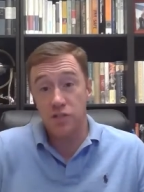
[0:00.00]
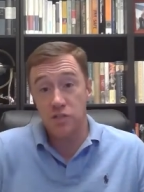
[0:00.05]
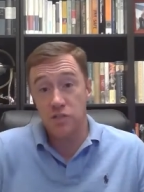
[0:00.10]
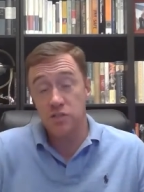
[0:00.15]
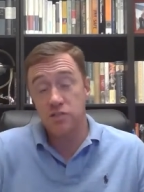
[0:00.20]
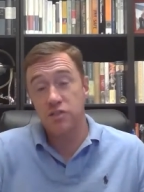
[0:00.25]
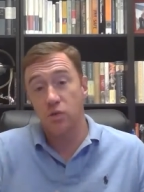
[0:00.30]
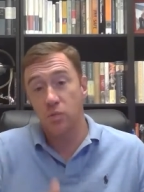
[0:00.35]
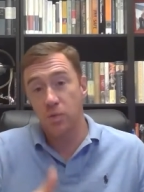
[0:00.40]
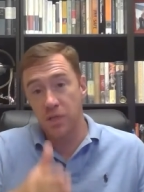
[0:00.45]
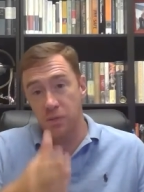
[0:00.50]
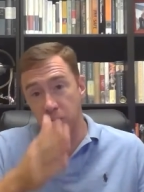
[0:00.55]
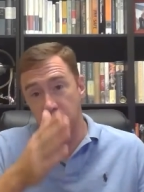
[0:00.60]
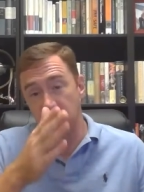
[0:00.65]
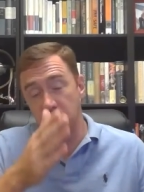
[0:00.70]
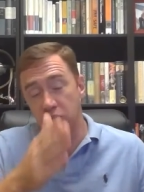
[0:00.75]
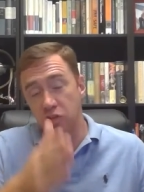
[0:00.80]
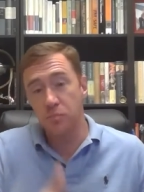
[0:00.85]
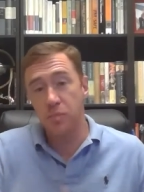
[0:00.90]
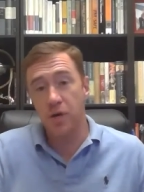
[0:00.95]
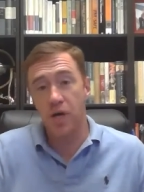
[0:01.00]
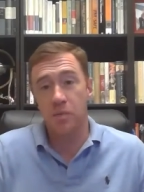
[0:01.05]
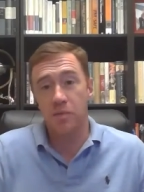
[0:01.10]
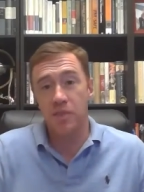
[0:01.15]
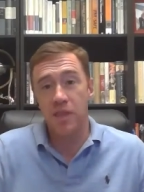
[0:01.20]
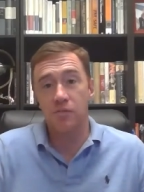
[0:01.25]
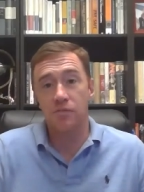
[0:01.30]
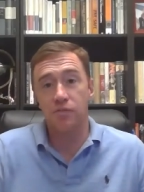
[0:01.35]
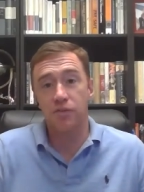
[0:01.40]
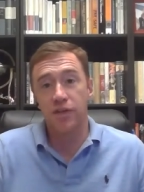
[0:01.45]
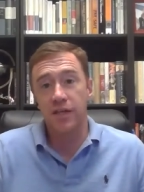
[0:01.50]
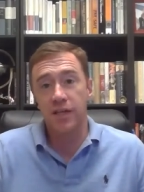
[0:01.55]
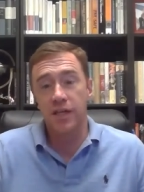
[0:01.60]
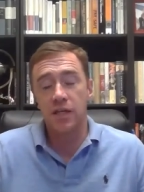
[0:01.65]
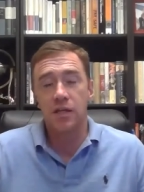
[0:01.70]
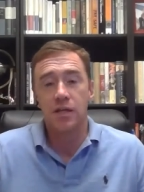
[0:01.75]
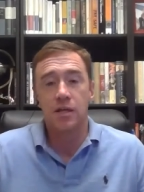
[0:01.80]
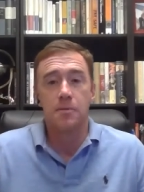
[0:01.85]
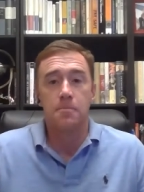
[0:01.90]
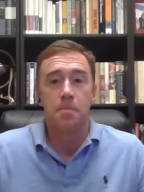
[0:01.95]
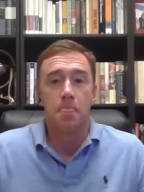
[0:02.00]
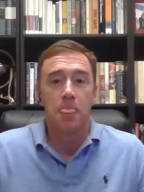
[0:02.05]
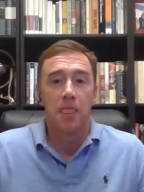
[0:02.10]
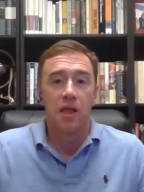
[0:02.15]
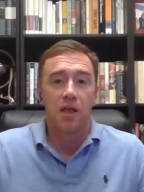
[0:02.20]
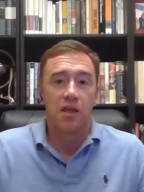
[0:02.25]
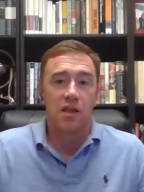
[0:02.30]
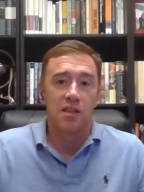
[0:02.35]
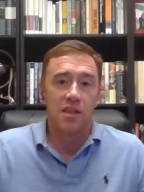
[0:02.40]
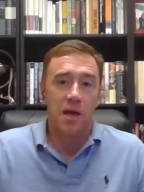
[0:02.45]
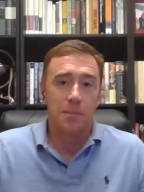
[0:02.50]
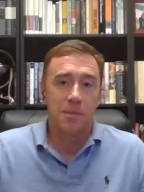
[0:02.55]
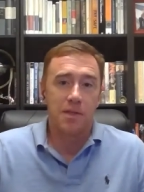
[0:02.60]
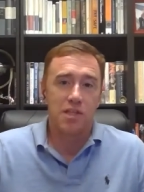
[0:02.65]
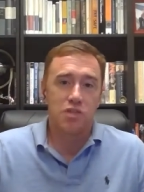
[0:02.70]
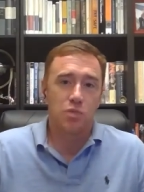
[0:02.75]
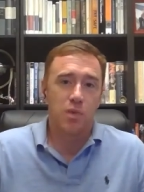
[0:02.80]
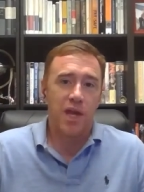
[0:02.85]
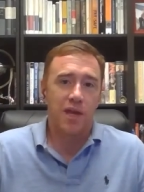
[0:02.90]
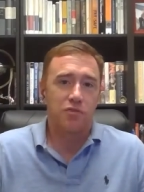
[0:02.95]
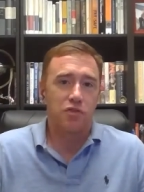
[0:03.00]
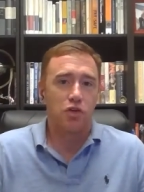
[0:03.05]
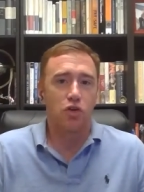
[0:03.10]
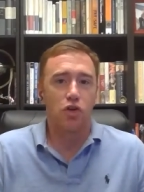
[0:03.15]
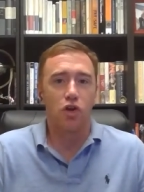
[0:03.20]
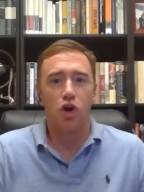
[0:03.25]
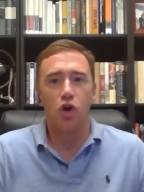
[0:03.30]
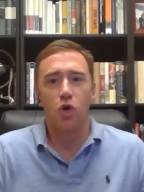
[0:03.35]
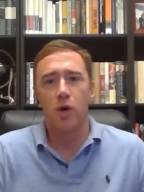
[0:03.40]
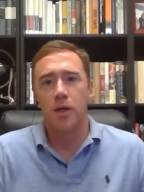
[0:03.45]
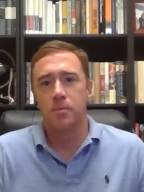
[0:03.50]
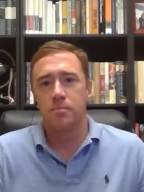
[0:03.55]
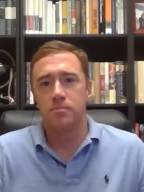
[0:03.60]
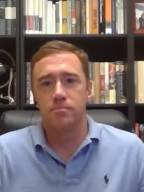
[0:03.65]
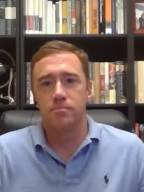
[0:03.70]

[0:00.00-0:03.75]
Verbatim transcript: so we, we get to the bottom of that V. That means we have to grow at